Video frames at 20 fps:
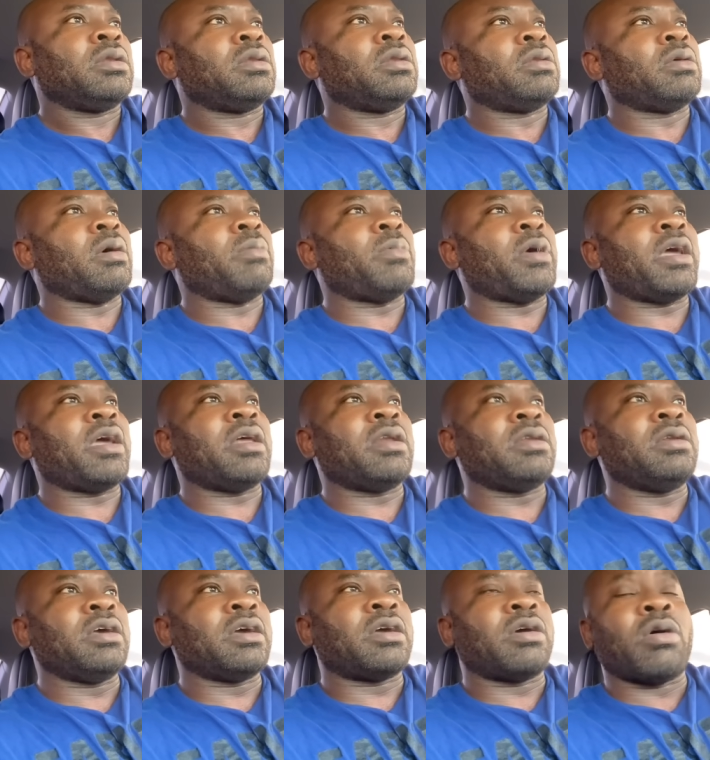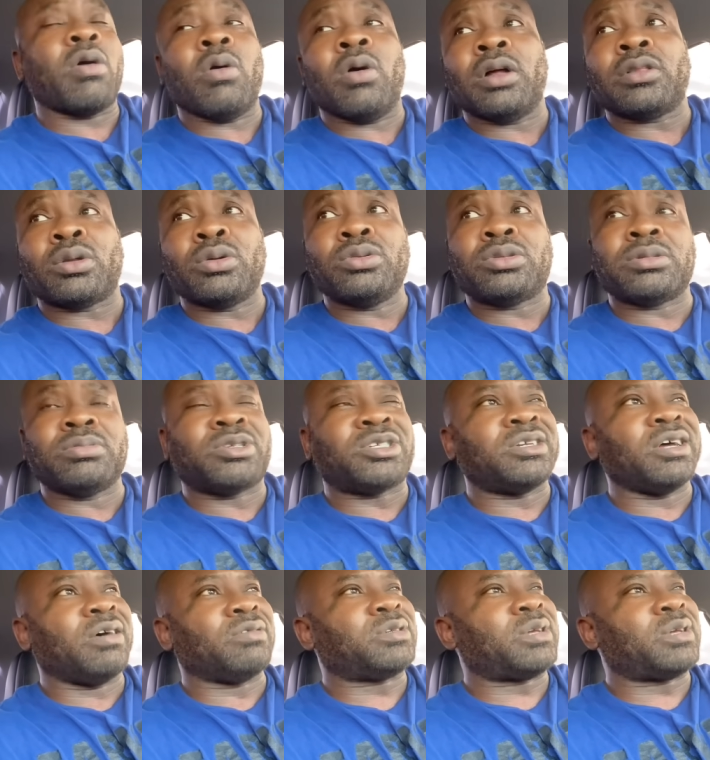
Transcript: that man, the nigga going through some stuff.